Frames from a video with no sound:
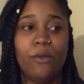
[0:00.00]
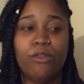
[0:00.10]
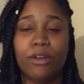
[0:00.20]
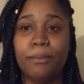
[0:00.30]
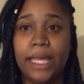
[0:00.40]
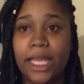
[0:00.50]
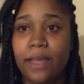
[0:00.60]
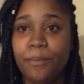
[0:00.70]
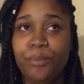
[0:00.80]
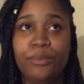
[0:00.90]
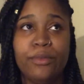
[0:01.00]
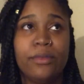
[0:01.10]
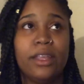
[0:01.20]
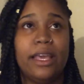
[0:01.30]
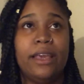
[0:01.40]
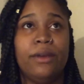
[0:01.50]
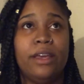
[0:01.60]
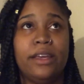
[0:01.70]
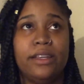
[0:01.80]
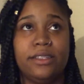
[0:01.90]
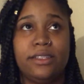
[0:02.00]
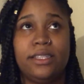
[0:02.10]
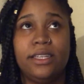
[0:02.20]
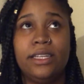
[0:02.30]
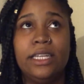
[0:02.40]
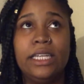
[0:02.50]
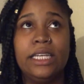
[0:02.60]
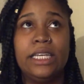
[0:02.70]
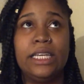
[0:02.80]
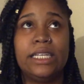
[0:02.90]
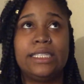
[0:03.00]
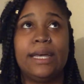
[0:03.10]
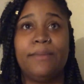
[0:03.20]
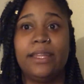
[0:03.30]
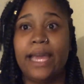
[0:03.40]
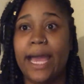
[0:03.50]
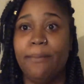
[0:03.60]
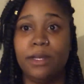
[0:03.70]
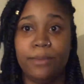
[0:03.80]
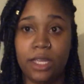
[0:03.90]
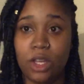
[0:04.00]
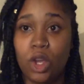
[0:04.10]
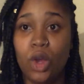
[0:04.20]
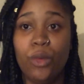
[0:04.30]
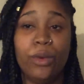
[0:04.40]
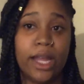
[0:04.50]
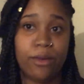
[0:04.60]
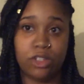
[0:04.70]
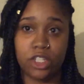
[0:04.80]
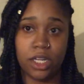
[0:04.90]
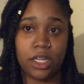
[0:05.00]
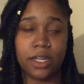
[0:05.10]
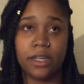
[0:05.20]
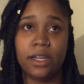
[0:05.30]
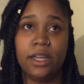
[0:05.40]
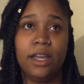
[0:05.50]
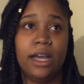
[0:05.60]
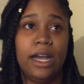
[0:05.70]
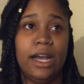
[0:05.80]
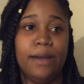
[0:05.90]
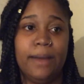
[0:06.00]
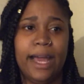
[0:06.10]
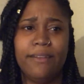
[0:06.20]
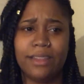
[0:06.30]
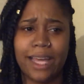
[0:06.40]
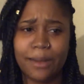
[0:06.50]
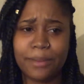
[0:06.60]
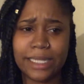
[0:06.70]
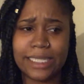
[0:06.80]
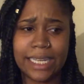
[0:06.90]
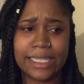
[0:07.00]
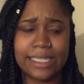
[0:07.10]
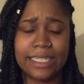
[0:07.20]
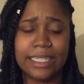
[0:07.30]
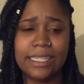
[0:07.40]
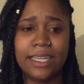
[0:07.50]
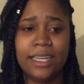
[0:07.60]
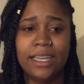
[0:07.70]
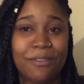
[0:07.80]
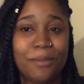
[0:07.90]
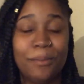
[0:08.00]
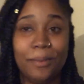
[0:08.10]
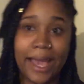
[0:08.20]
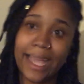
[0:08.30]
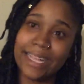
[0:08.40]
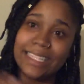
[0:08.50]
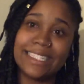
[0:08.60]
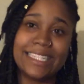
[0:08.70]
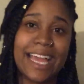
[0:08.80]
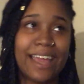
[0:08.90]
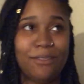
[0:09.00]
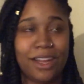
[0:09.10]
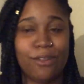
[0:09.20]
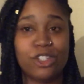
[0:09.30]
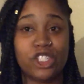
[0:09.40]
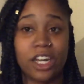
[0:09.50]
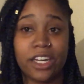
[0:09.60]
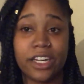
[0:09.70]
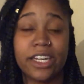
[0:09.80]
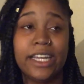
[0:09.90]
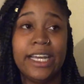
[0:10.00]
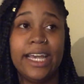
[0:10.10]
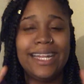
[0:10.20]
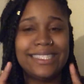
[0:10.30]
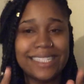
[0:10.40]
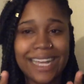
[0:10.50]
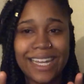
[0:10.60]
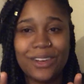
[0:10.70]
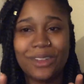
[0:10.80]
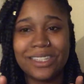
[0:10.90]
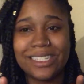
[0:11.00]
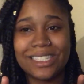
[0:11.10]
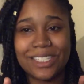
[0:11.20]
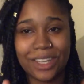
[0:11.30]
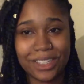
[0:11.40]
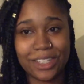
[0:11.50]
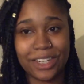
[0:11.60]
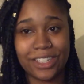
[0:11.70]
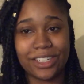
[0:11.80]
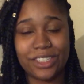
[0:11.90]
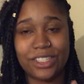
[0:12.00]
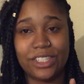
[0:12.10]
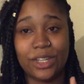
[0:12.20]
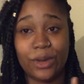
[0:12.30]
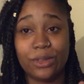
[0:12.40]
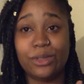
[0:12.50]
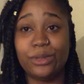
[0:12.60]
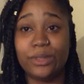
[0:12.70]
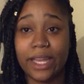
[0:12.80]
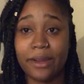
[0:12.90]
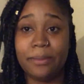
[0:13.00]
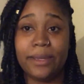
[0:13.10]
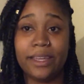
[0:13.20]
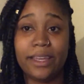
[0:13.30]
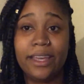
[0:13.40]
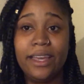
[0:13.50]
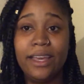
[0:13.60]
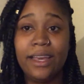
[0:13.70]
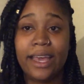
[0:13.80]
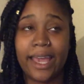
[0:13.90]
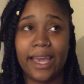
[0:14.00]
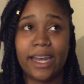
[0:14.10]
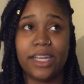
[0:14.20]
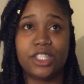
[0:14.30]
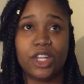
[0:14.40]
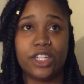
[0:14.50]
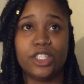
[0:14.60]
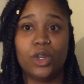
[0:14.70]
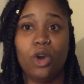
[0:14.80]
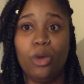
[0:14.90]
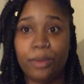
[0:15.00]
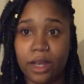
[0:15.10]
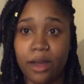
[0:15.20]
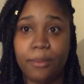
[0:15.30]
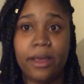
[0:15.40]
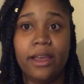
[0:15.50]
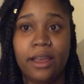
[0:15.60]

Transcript: for me, it is something that happened to me when I was younger. I have a lot of PTSD from back in the day when I was younger. I did not know this until I started to go to therapy, and I started to open up,